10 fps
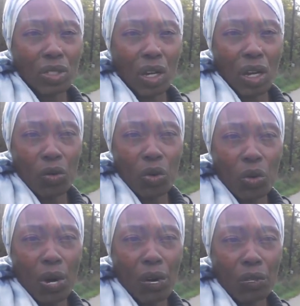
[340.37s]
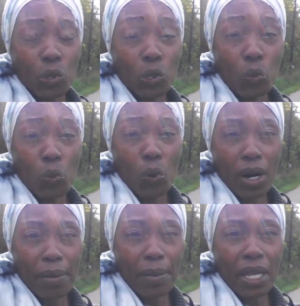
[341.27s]
who are
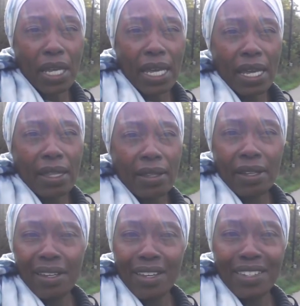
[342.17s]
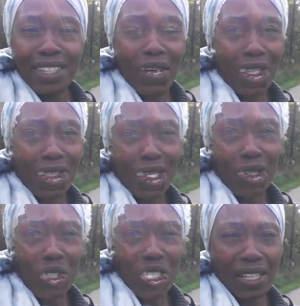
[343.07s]
lukewarm, he's giving us another
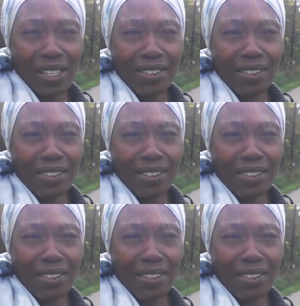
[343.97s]
chance.